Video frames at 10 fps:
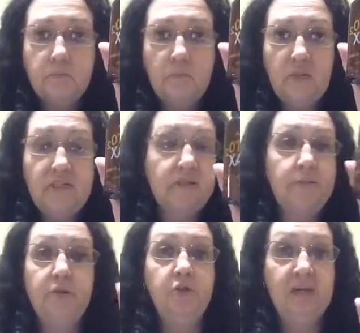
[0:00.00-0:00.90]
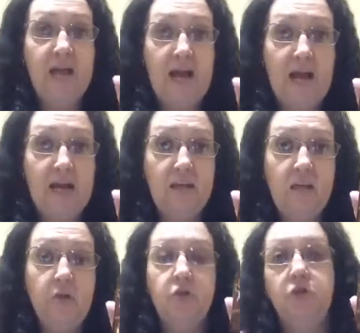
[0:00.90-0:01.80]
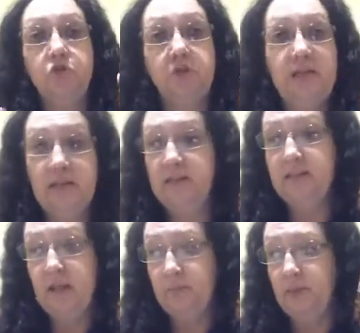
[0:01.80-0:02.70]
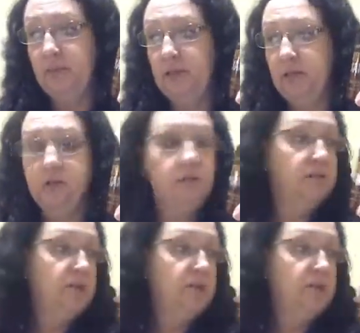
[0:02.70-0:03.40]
something you could add to your daily supplements to